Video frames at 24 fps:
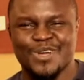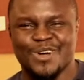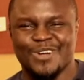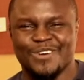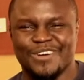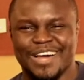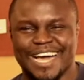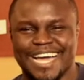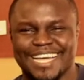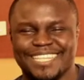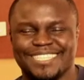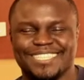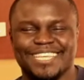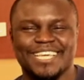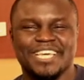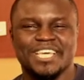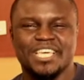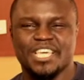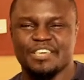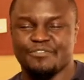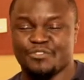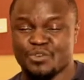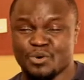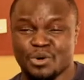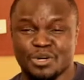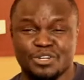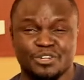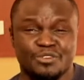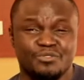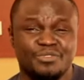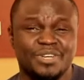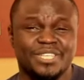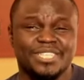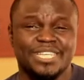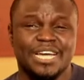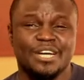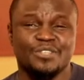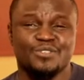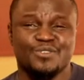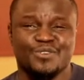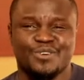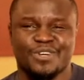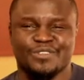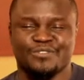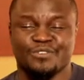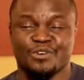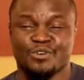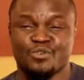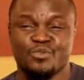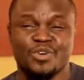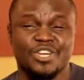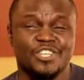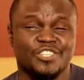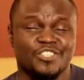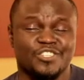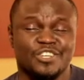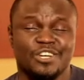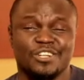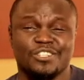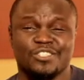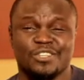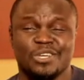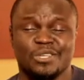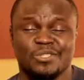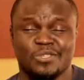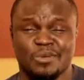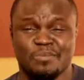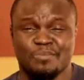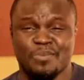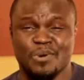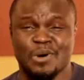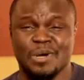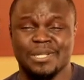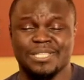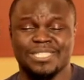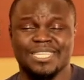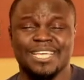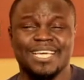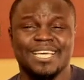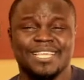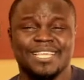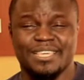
All right, if you want to reach out to us for questions or support,